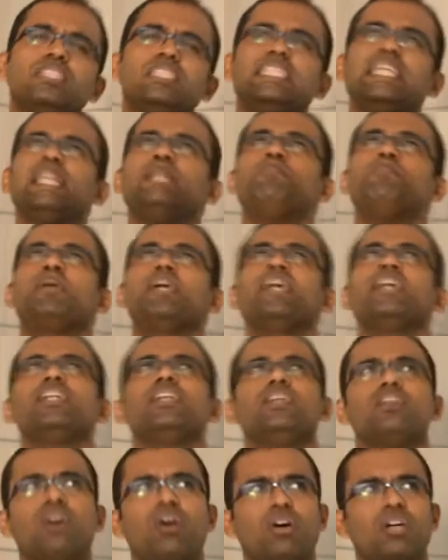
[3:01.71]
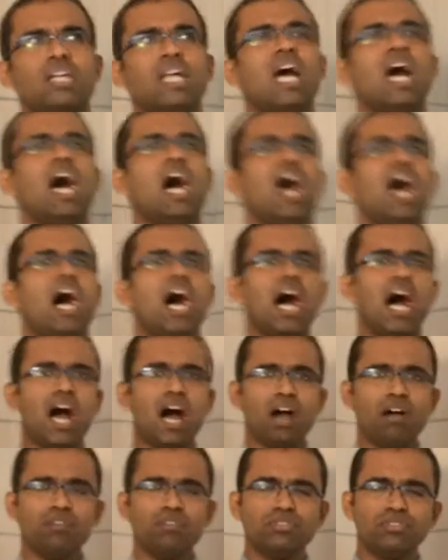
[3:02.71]
deliberating on
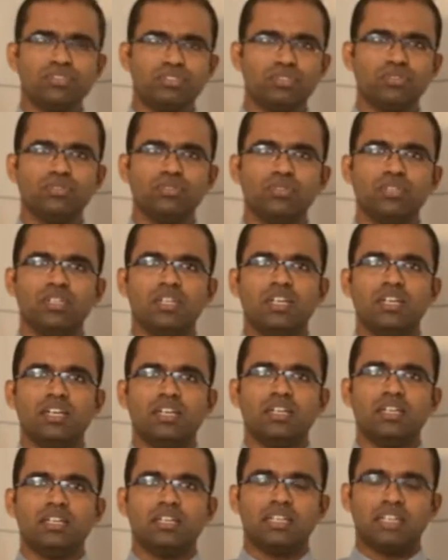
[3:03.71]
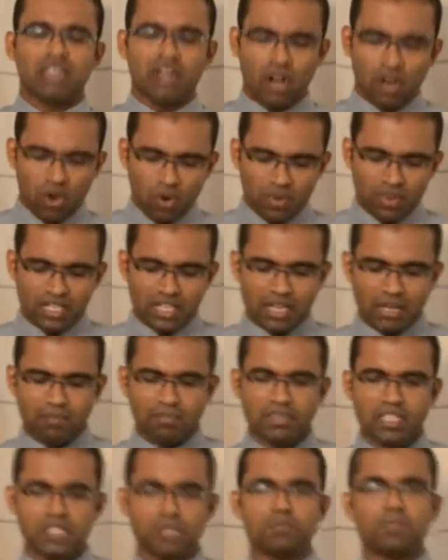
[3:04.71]
how to
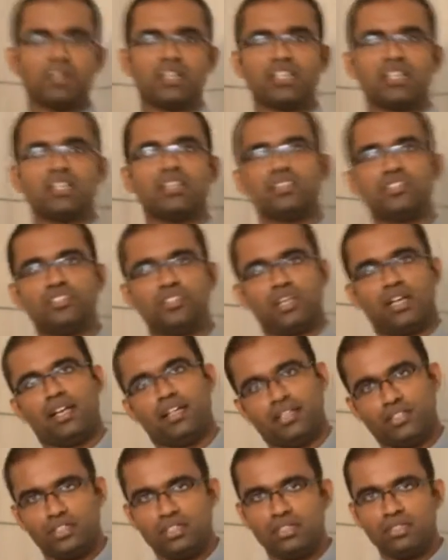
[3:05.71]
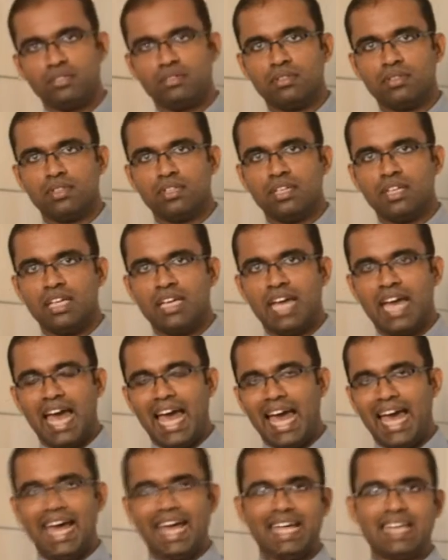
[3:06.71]
overcome this particular challenge,
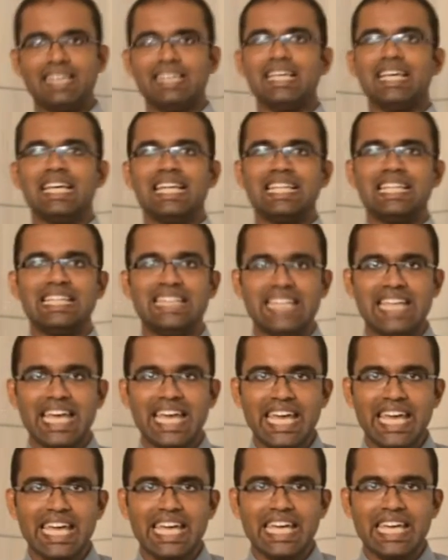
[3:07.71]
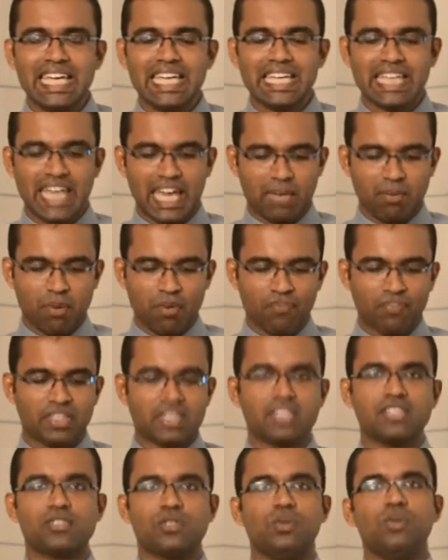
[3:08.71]
and they came up with
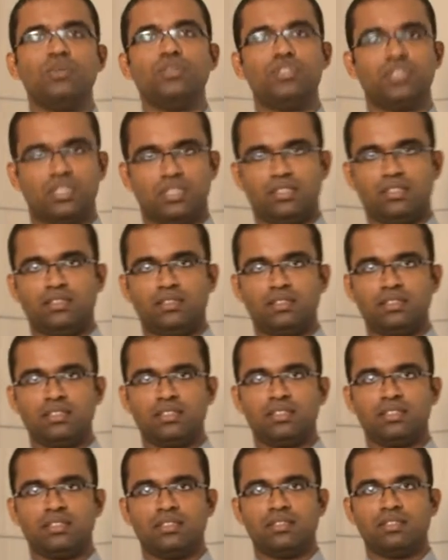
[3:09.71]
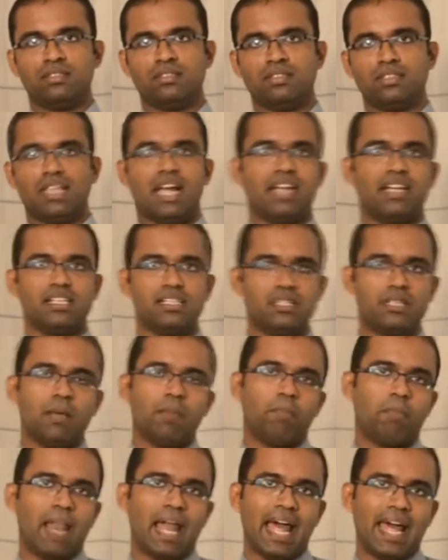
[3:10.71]
a solution, that is
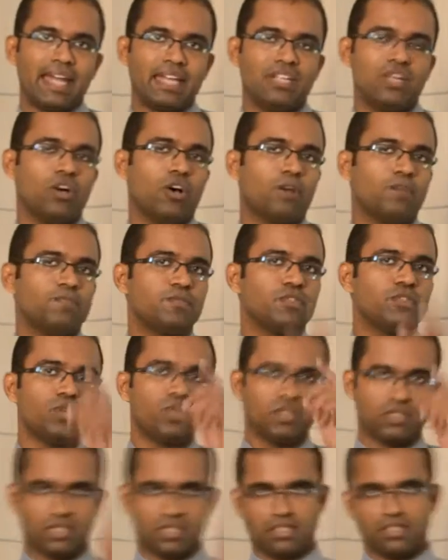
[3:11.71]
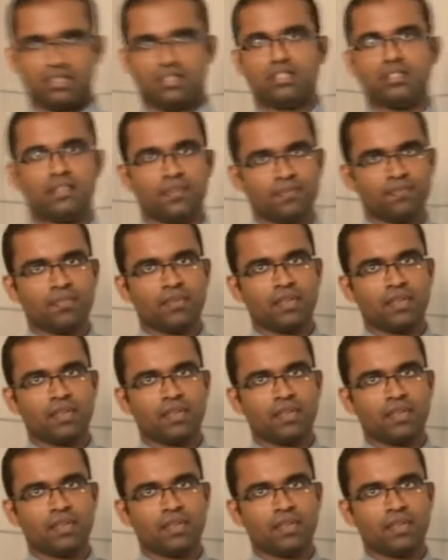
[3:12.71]
planned obsolescence.